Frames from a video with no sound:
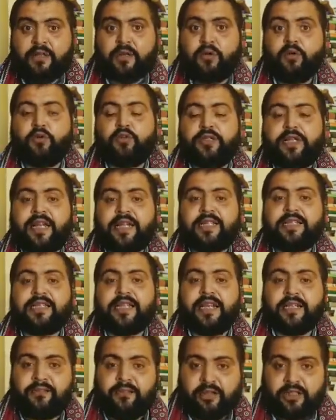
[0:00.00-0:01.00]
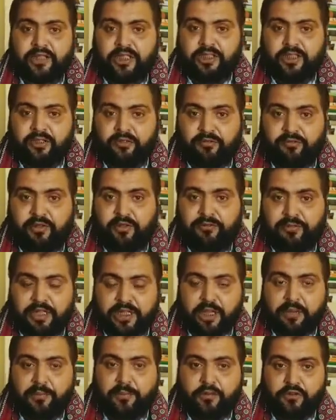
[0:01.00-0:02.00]
who takes advantage of the
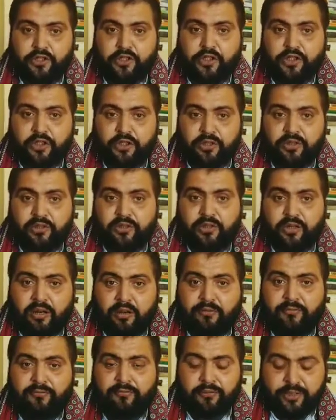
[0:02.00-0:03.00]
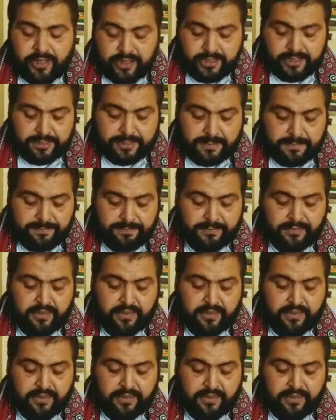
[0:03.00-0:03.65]
weaker position of Tess.